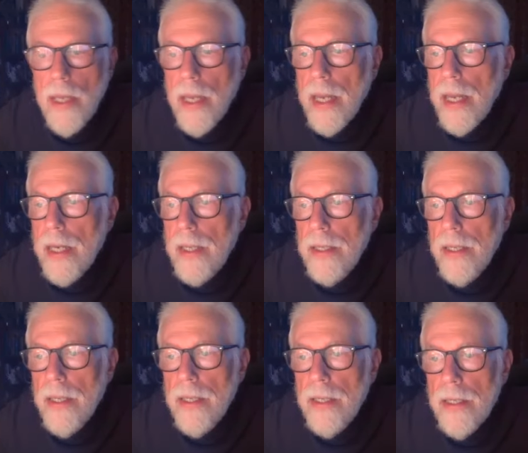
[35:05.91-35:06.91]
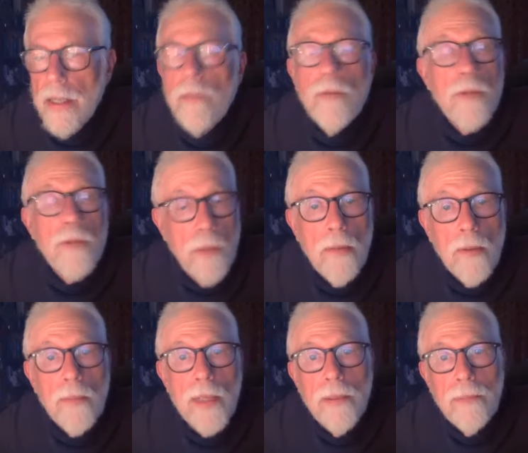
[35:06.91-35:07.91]
And it was
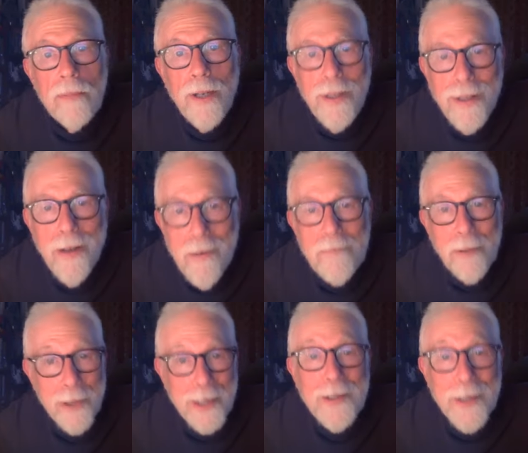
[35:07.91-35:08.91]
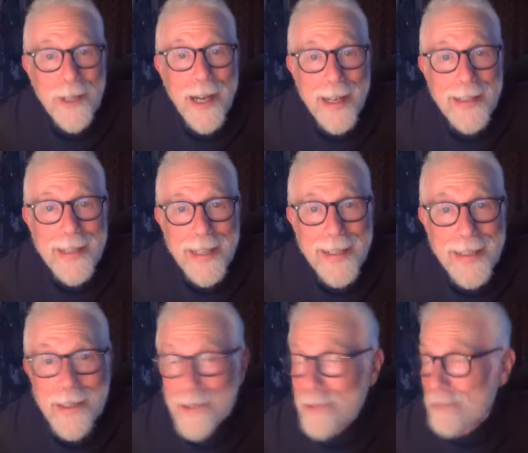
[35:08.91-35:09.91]
probably a pretty good idea,
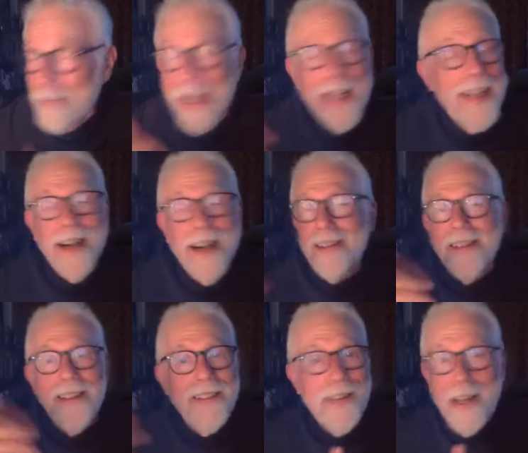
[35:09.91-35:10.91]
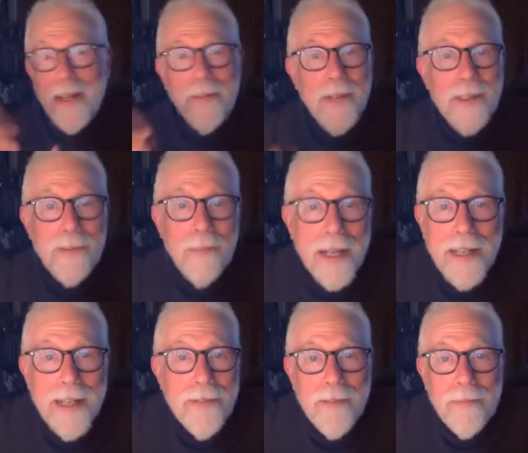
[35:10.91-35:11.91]
because none of us might
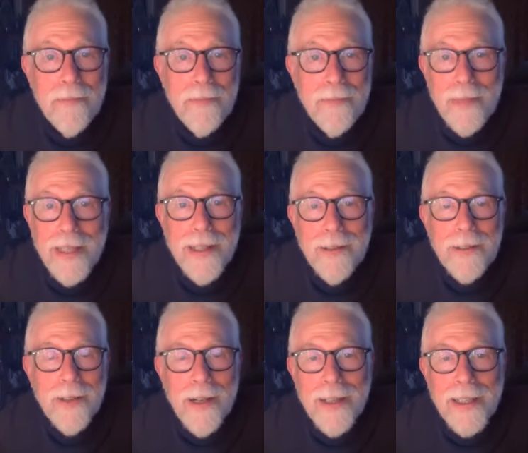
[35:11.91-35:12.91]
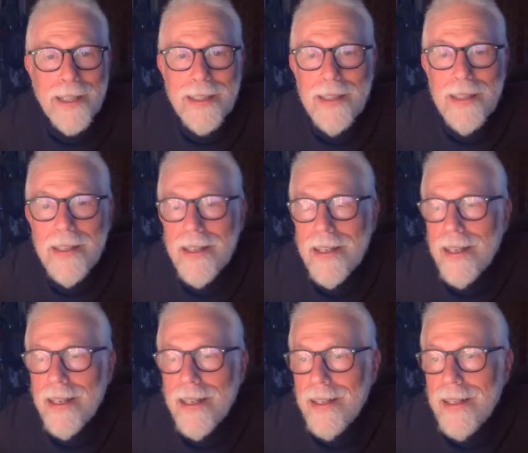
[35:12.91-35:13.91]
even be here talking
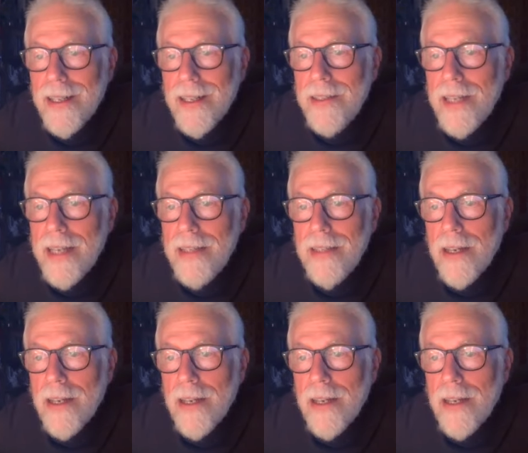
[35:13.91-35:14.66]
had that